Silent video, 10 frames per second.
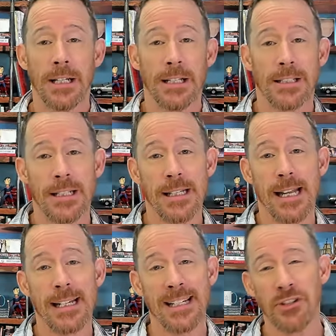You see,
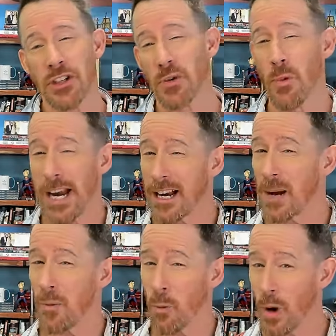they didn't just wake
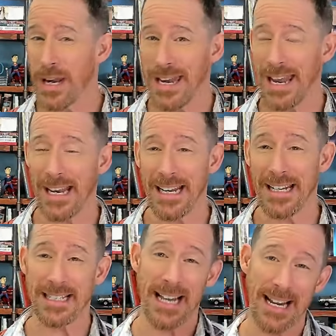up one day and
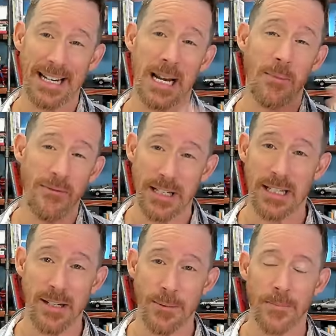decide to come
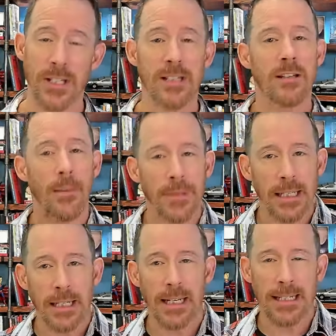visit you.
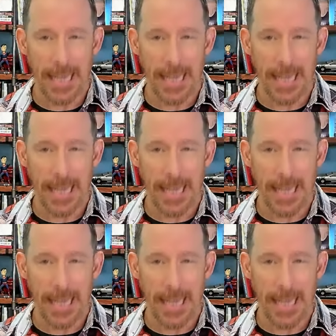Something has